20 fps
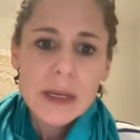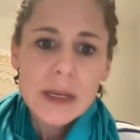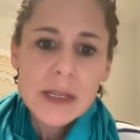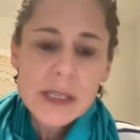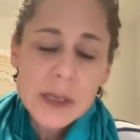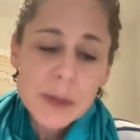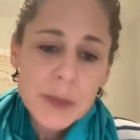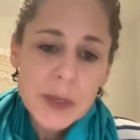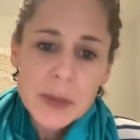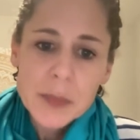
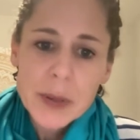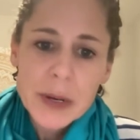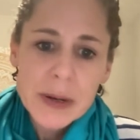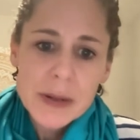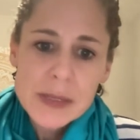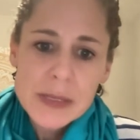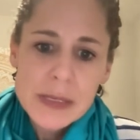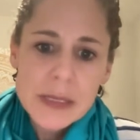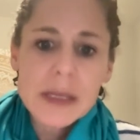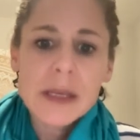to meet
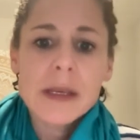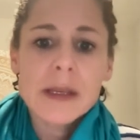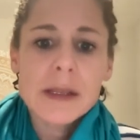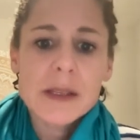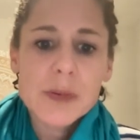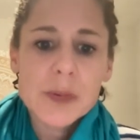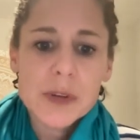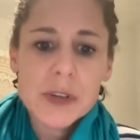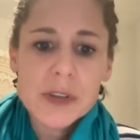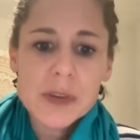parents'
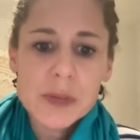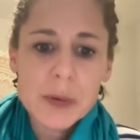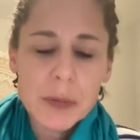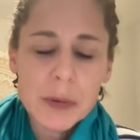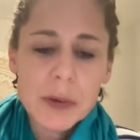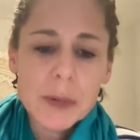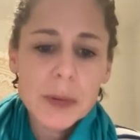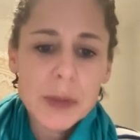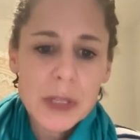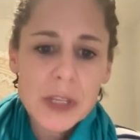needs, which is what
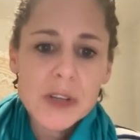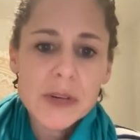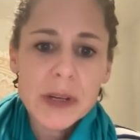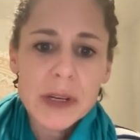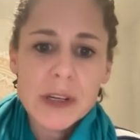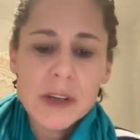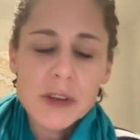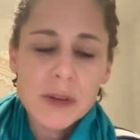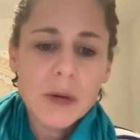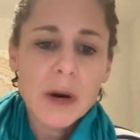we really try
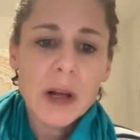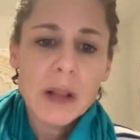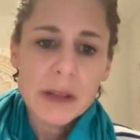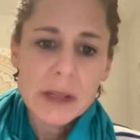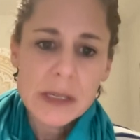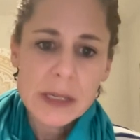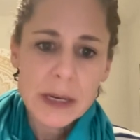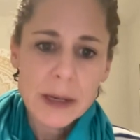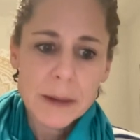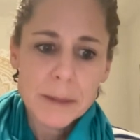to do all the
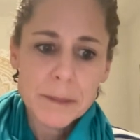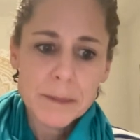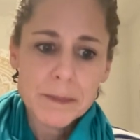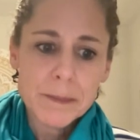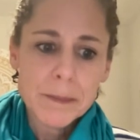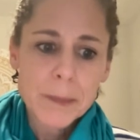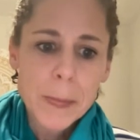time,